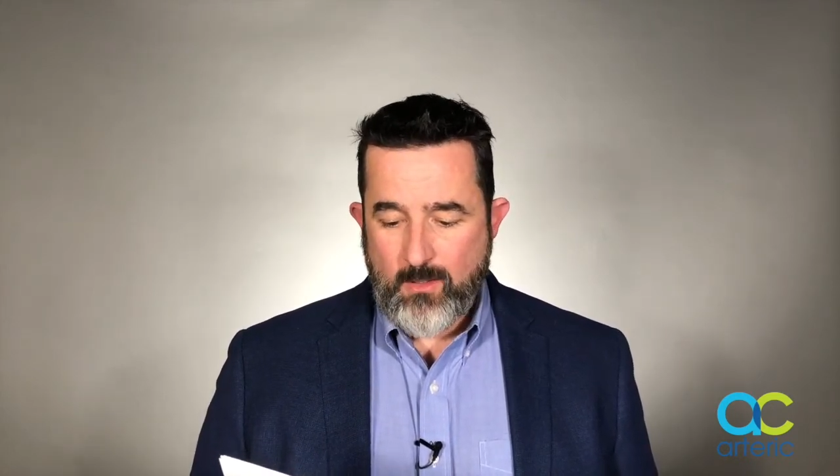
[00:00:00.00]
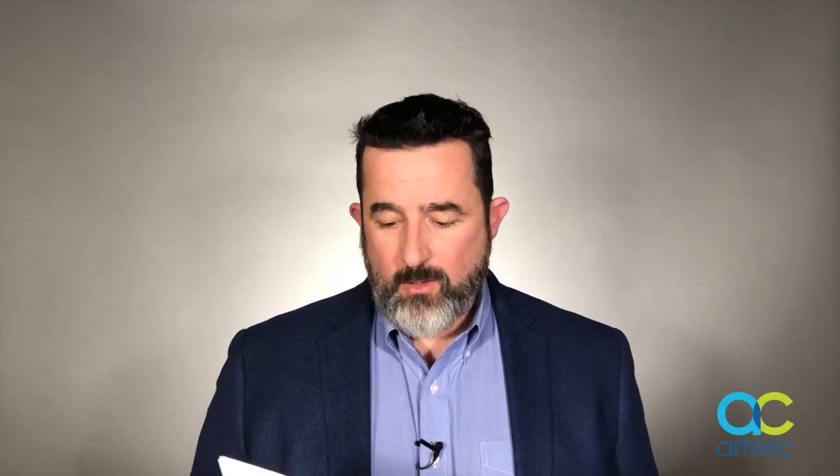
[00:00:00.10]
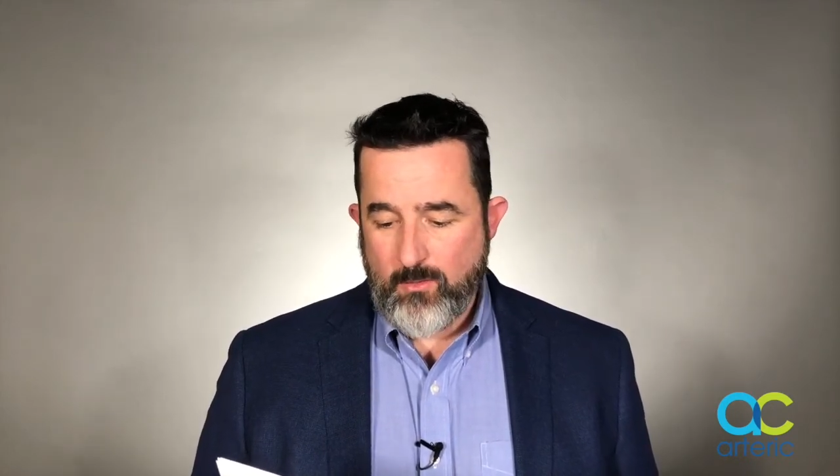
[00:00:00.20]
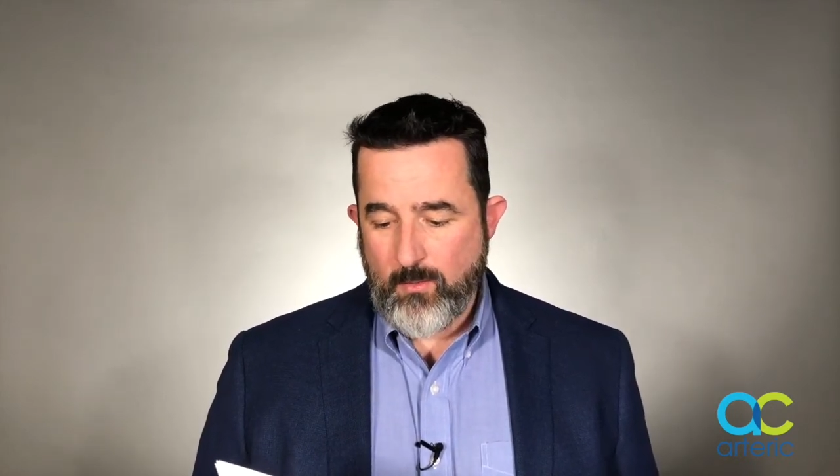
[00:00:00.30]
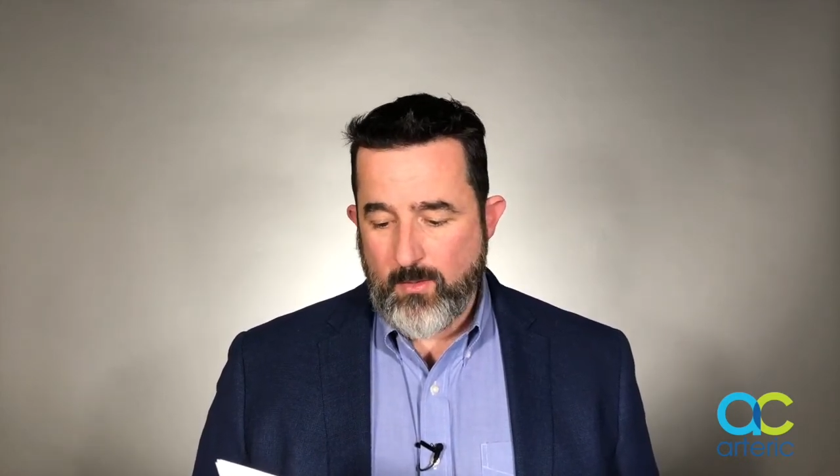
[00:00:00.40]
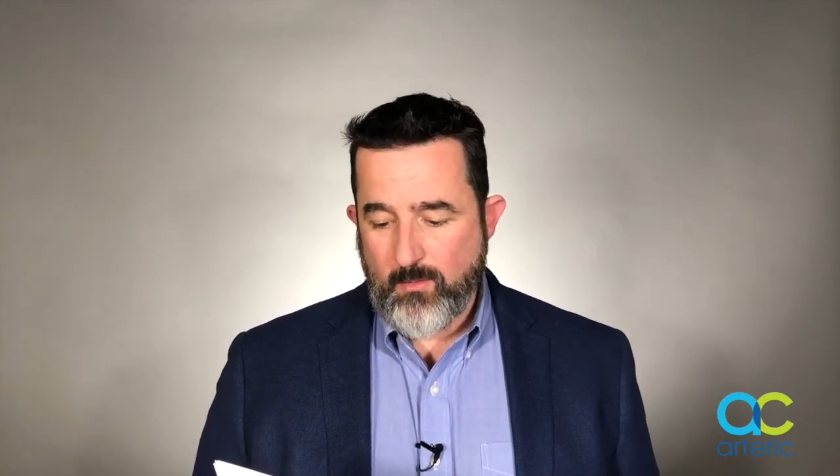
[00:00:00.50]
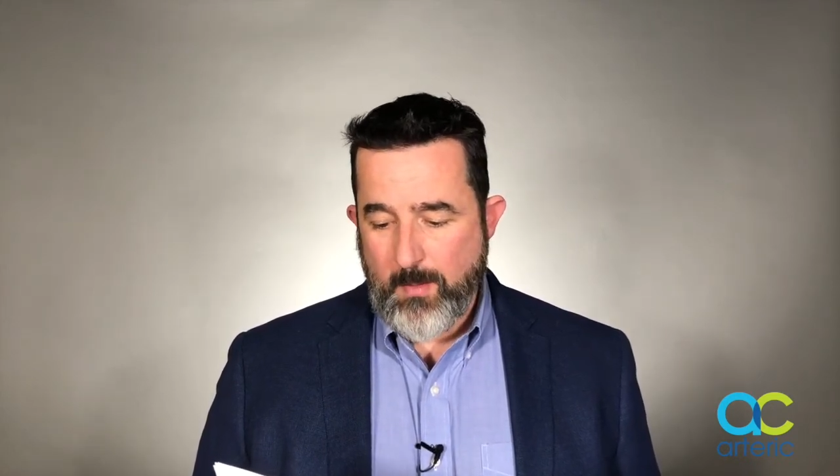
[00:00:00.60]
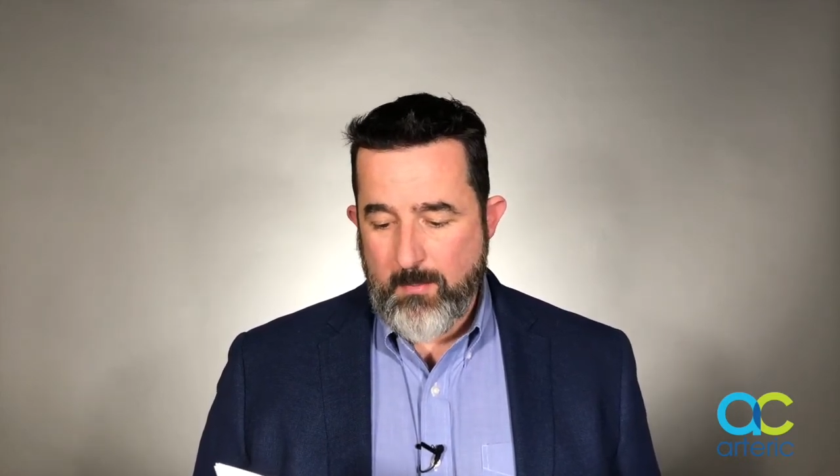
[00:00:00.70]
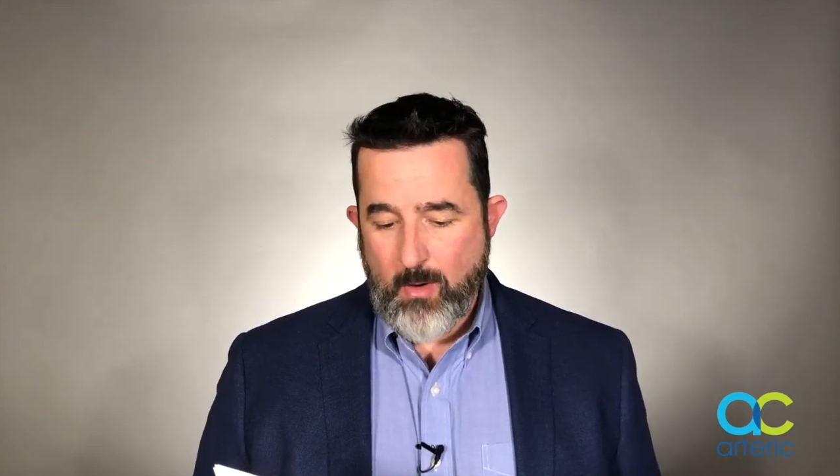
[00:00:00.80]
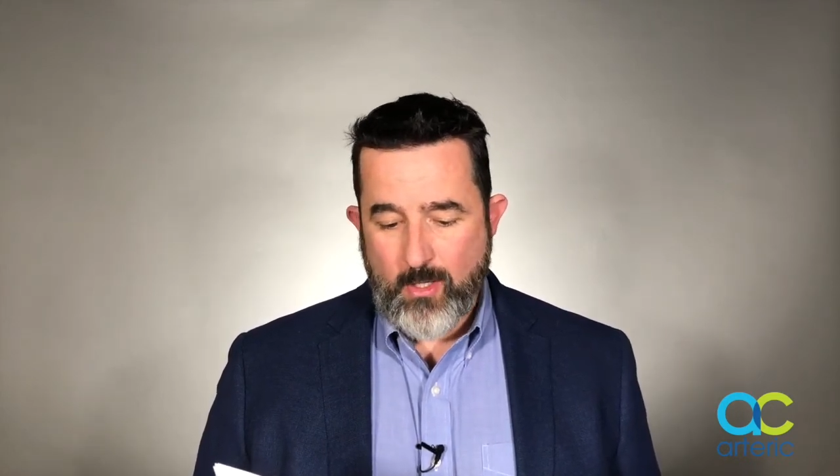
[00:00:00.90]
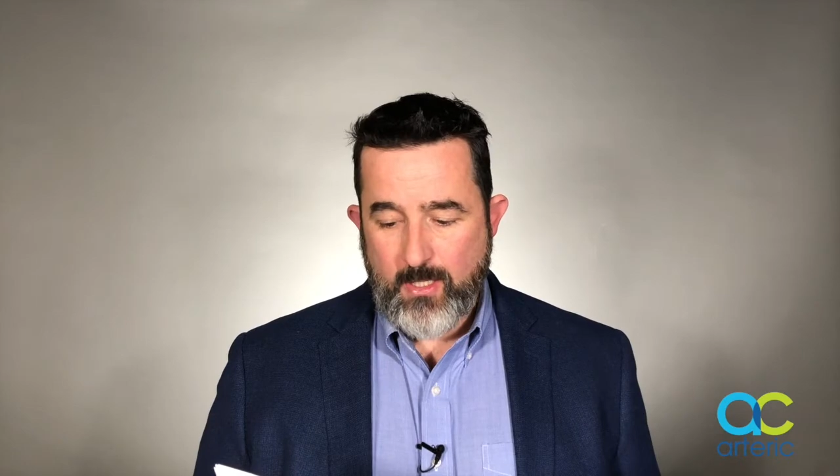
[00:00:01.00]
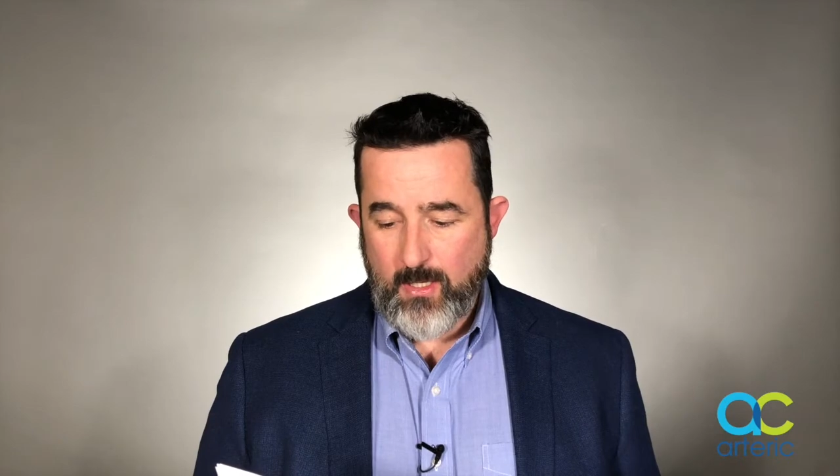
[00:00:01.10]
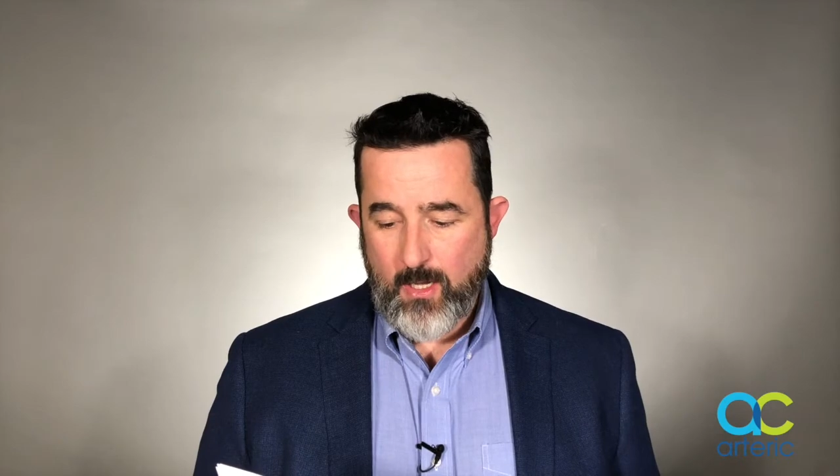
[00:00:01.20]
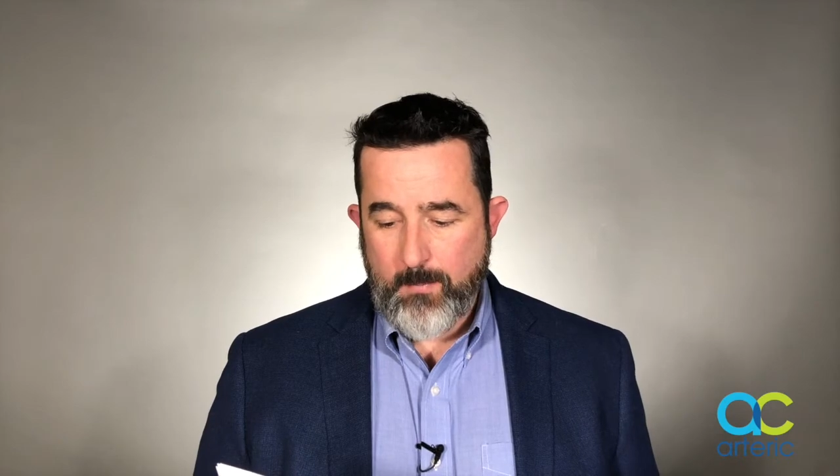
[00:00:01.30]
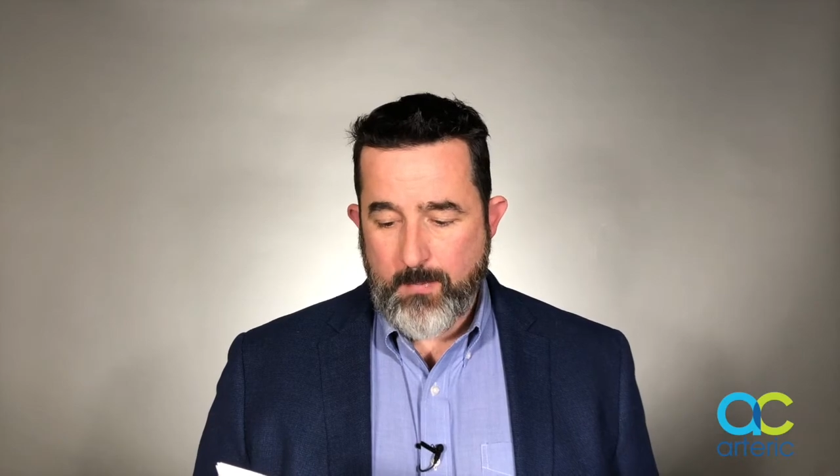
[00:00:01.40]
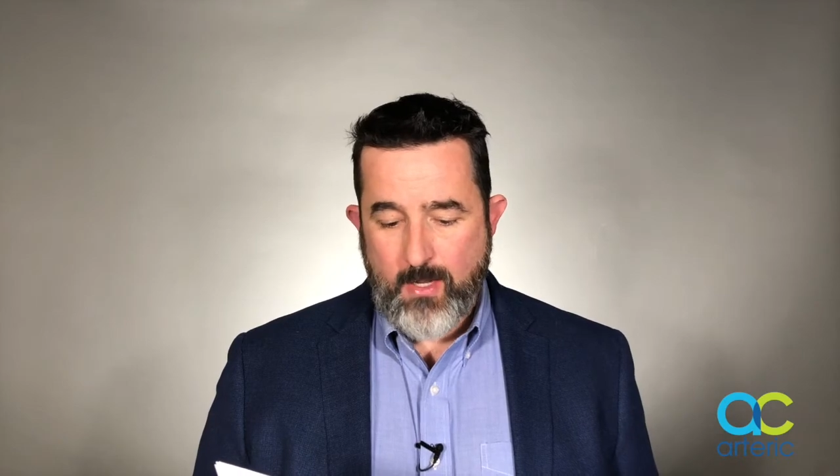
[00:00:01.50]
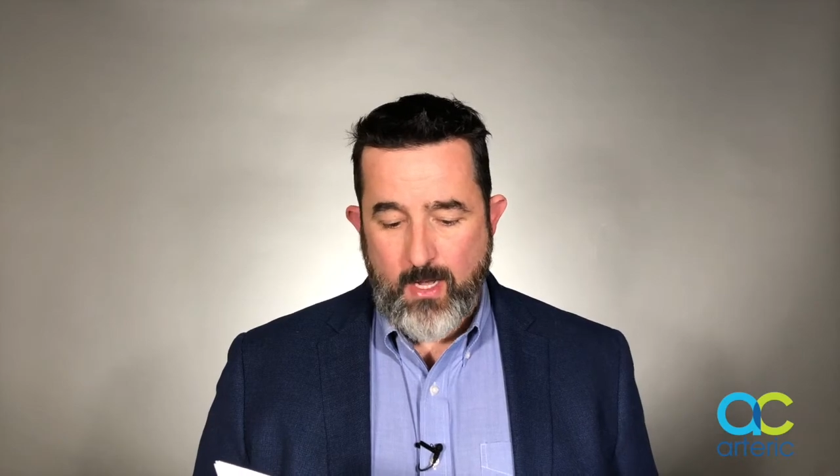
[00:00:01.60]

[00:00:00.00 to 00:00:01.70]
You do this by marking up